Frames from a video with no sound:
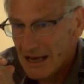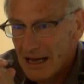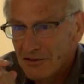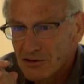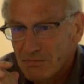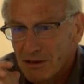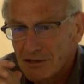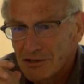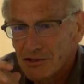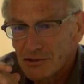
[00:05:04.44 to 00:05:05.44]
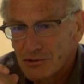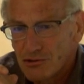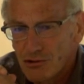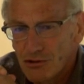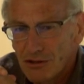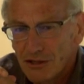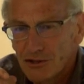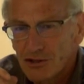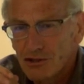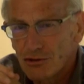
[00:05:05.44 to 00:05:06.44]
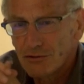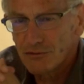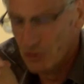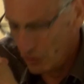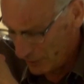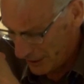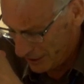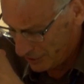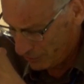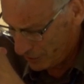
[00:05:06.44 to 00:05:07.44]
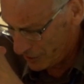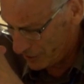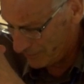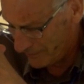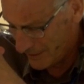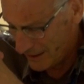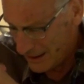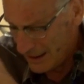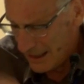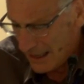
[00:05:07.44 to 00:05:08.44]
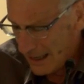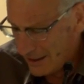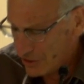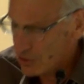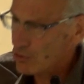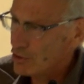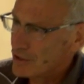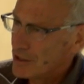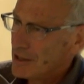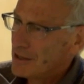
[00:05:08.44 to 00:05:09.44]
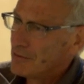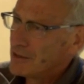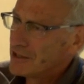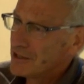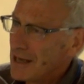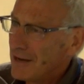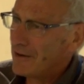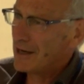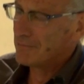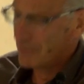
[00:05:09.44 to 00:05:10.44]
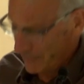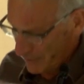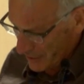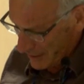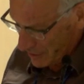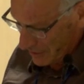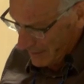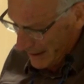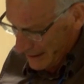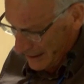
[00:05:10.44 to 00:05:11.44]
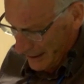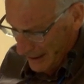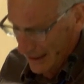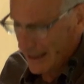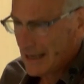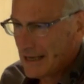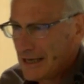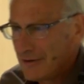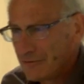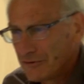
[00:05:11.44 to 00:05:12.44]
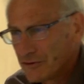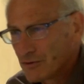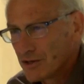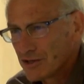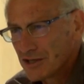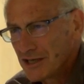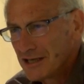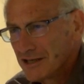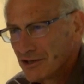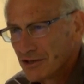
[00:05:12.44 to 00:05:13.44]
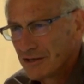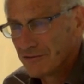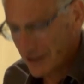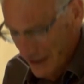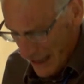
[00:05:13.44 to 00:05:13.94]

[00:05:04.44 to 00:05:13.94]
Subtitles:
anthropologists could draw on a store of accumulated wisdom, and in short, we did have our proper subject matter, even if it wasn't easy to give it a